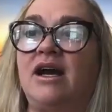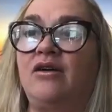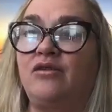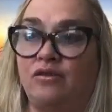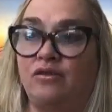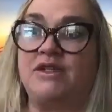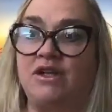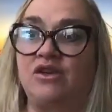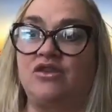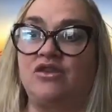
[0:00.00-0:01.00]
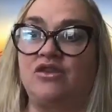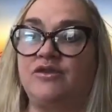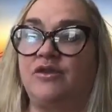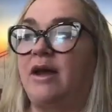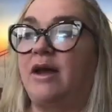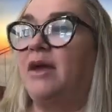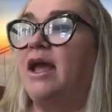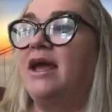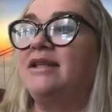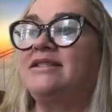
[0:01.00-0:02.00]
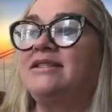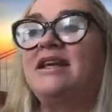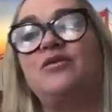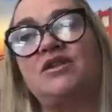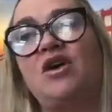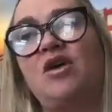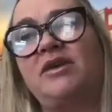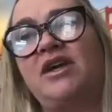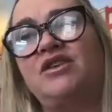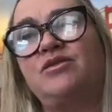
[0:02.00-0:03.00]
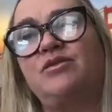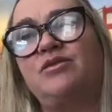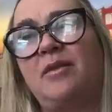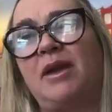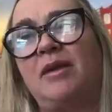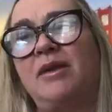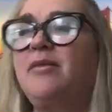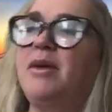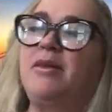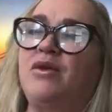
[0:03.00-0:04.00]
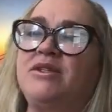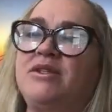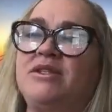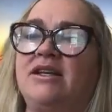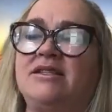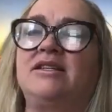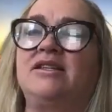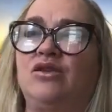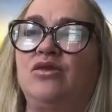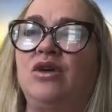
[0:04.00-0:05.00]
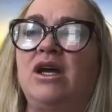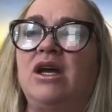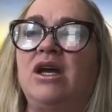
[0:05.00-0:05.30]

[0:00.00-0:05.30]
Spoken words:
Or $1,500 for them. And say there was a complication with the baby and the baby was in ICU.